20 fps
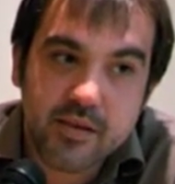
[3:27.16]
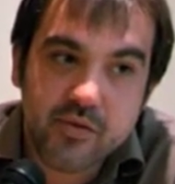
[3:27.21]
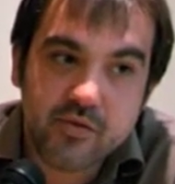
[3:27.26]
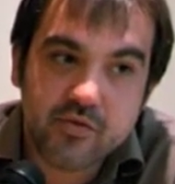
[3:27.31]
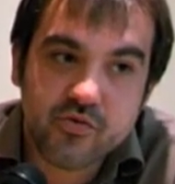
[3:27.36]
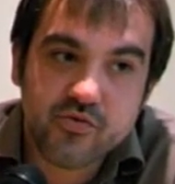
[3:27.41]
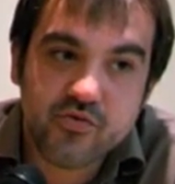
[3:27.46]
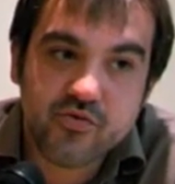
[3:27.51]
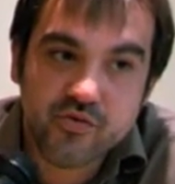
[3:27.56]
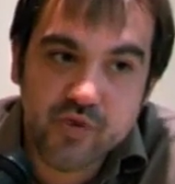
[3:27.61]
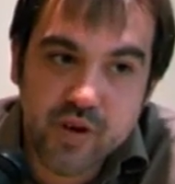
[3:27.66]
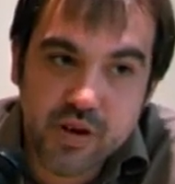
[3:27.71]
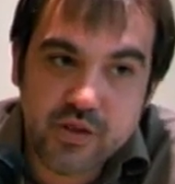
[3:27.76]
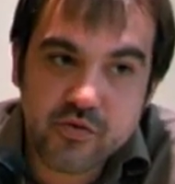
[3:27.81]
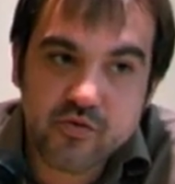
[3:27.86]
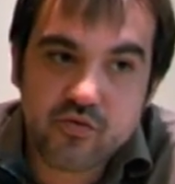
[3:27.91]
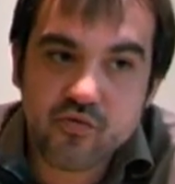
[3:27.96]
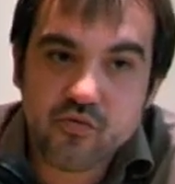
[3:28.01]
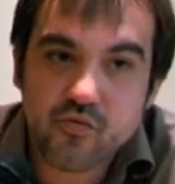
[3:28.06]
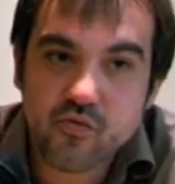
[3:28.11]
you try
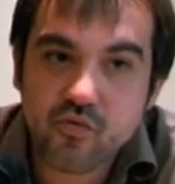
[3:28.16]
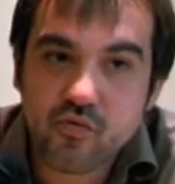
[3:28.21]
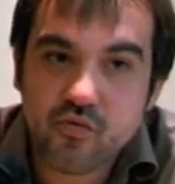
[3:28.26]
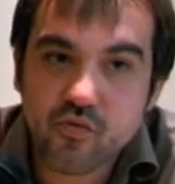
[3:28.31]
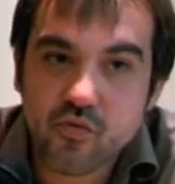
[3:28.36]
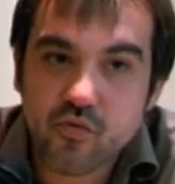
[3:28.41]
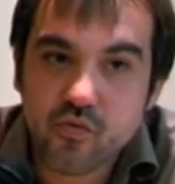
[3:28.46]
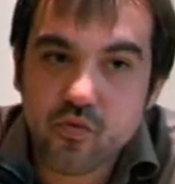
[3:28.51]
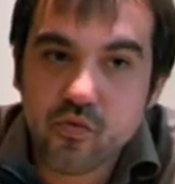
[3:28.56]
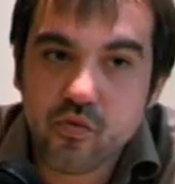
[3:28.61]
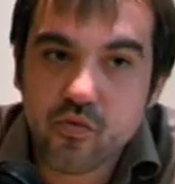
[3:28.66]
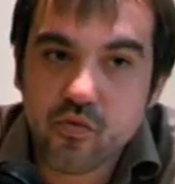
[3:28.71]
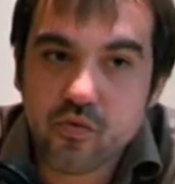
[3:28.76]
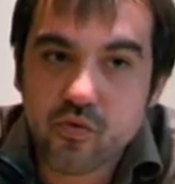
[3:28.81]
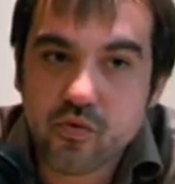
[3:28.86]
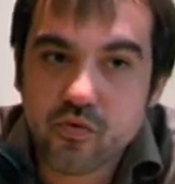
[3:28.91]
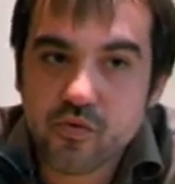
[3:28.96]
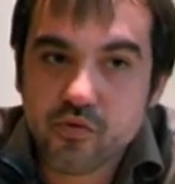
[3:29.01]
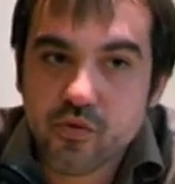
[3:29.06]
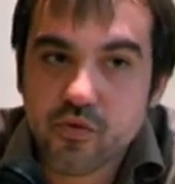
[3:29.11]

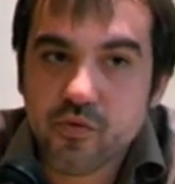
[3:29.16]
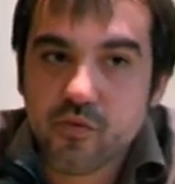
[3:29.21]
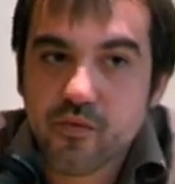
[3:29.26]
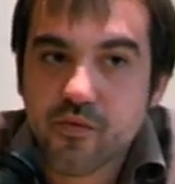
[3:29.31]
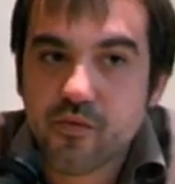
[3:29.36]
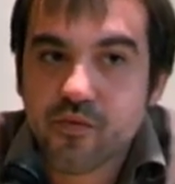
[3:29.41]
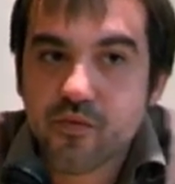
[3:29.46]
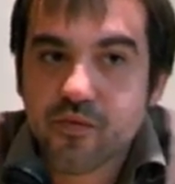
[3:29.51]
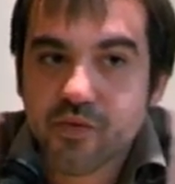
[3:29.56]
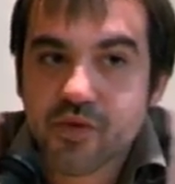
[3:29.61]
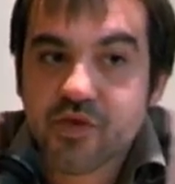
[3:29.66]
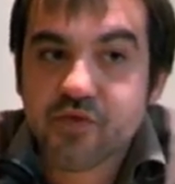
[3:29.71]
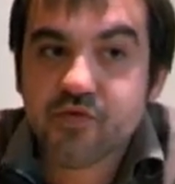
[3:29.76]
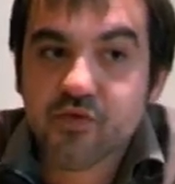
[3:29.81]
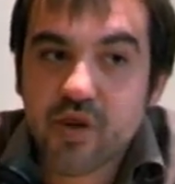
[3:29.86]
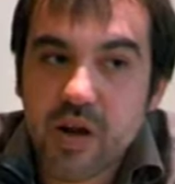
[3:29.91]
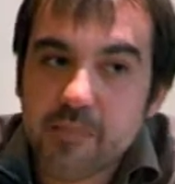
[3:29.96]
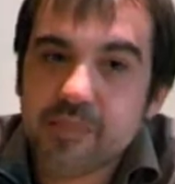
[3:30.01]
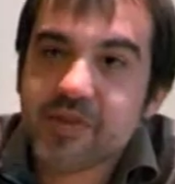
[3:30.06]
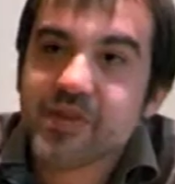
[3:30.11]
to sort of
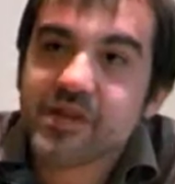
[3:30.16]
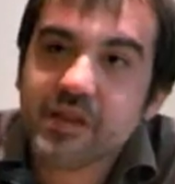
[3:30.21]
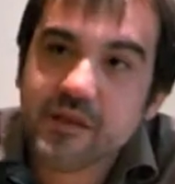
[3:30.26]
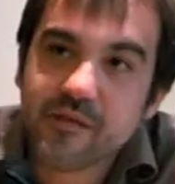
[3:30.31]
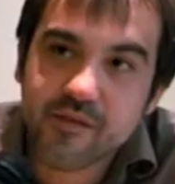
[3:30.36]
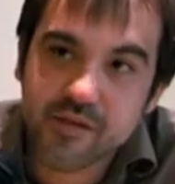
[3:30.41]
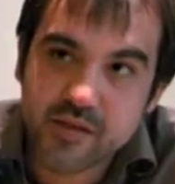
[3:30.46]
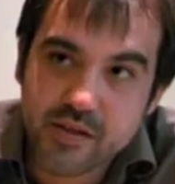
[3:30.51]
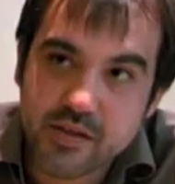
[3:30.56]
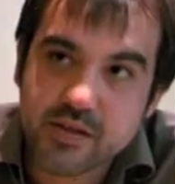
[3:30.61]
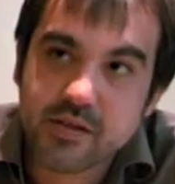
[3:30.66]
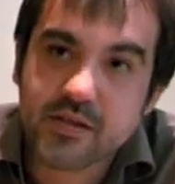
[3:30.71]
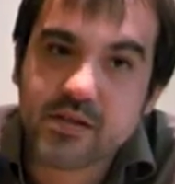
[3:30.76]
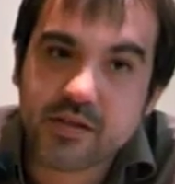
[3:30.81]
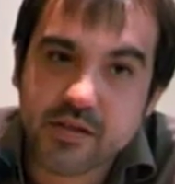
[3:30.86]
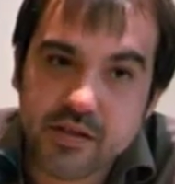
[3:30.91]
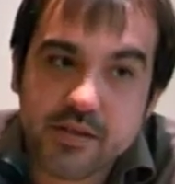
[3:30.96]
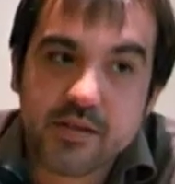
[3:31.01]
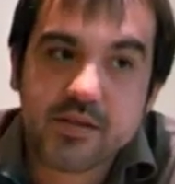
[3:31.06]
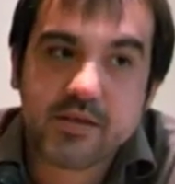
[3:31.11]
describe the
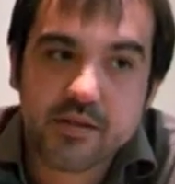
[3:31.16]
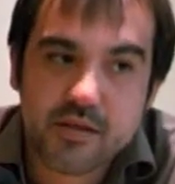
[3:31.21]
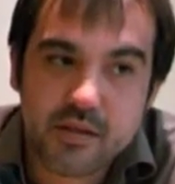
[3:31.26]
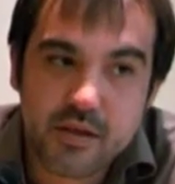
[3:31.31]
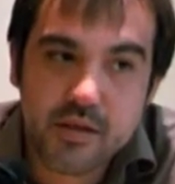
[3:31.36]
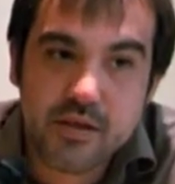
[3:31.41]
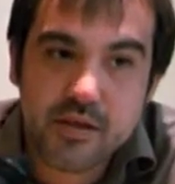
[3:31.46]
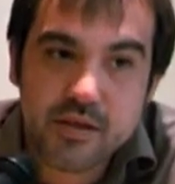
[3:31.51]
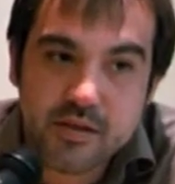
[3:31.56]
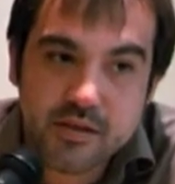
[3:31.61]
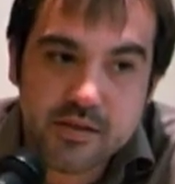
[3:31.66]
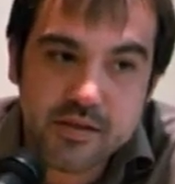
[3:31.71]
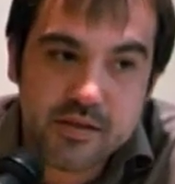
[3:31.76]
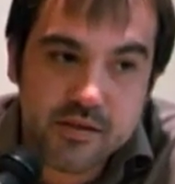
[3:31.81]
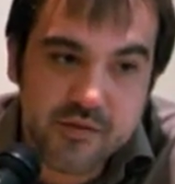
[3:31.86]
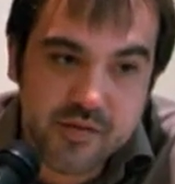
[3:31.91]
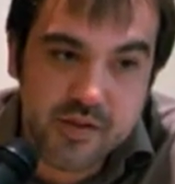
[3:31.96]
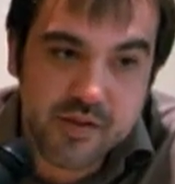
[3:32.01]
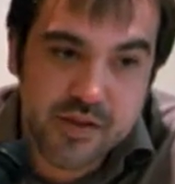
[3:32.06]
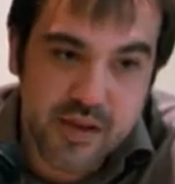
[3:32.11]
differences and the
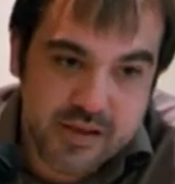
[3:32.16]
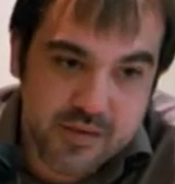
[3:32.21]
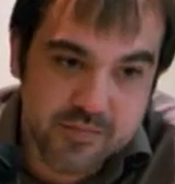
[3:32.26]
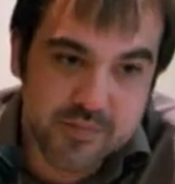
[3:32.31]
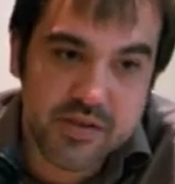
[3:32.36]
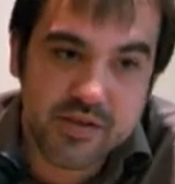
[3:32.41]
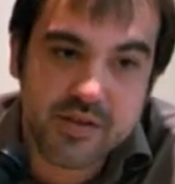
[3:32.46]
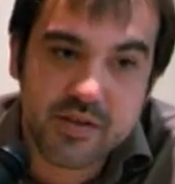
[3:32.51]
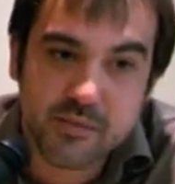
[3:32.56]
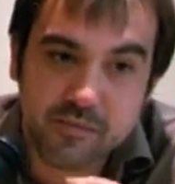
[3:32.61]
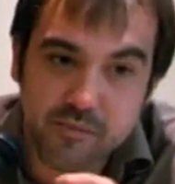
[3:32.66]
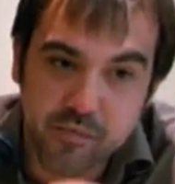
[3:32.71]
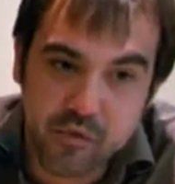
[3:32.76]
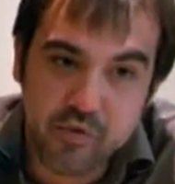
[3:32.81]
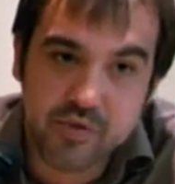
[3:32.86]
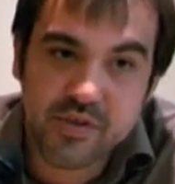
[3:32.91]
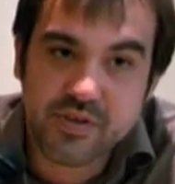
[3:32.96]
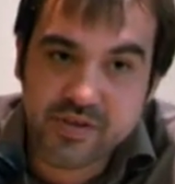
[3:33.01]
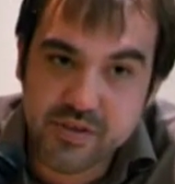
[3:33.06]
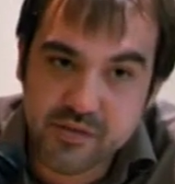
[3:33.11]
different aspects, the
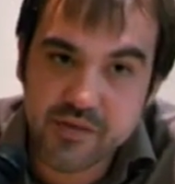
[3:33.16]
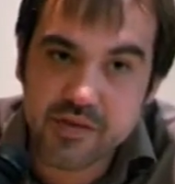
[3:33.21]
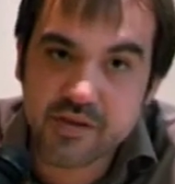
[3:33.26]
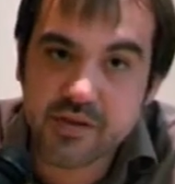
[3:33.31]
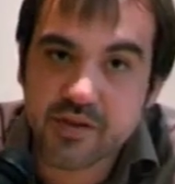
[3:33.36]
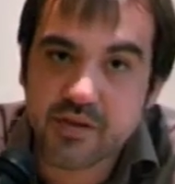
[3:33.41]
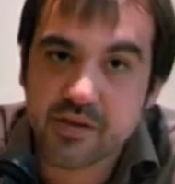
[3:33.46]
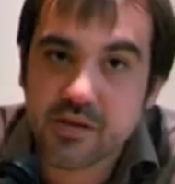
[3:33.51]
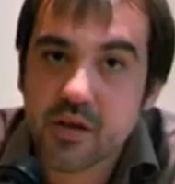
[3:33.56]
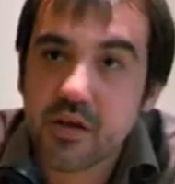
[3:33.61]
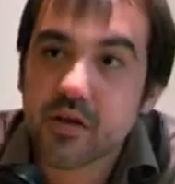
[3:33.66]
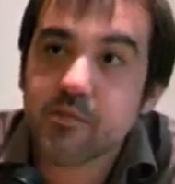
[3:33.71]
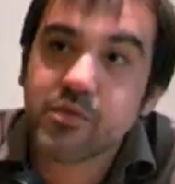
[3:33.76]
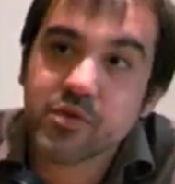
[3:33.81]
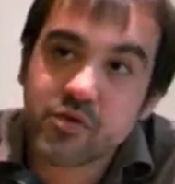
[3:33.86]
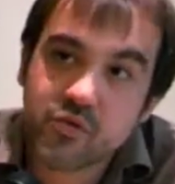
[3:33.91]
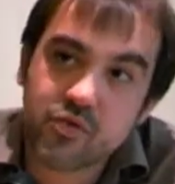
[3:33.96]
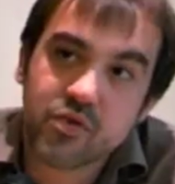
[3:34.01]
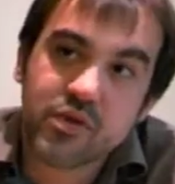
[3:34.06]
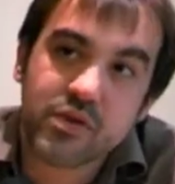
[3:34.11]
important differences
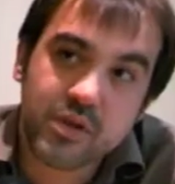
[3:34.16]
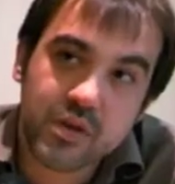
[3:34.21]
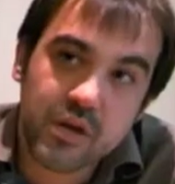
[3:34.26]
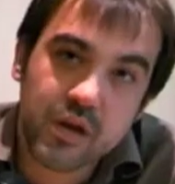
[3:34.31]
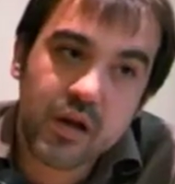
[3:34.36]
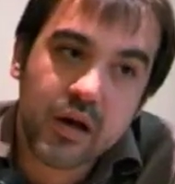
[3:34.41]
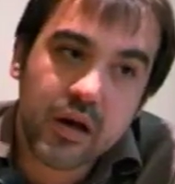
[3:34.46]
between